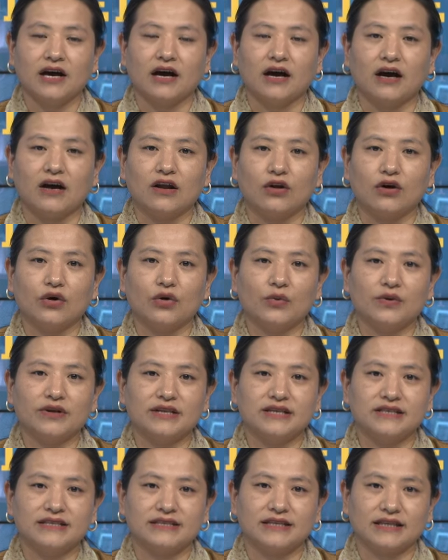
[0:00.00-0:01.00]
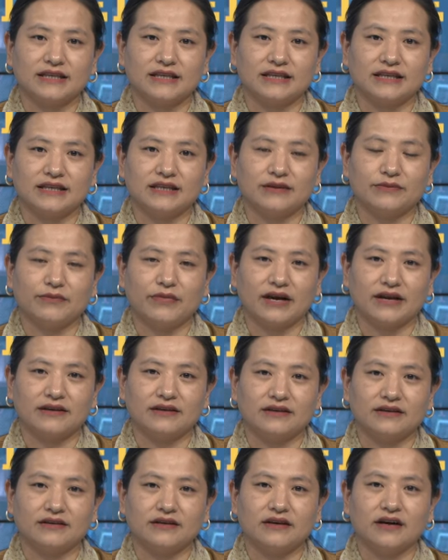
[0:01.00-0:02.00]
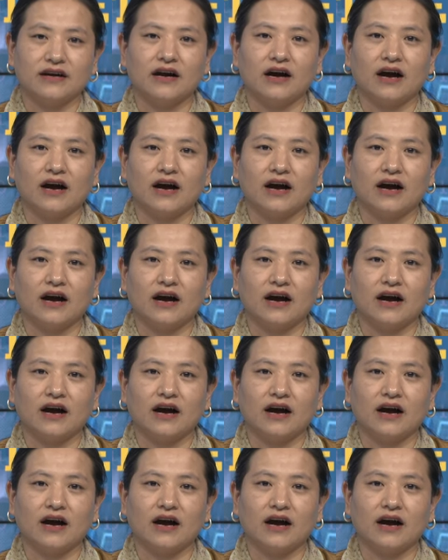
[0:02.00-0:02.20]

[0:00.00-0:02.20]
along with its technical partner,